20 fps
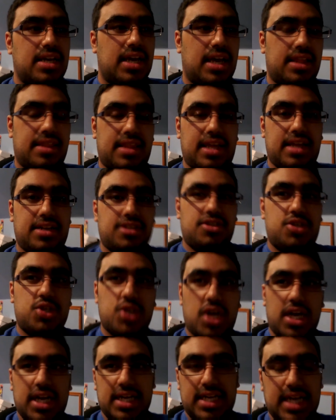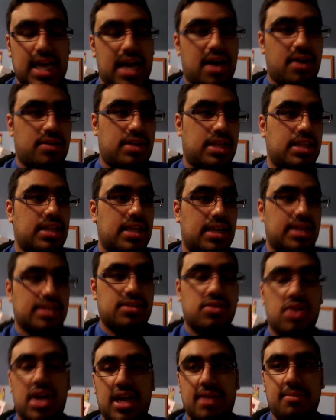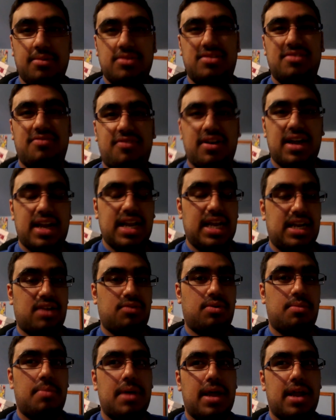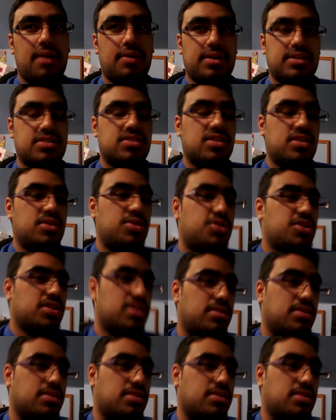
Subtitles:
and then shutting down, and then it's not able to find like a repairing solution?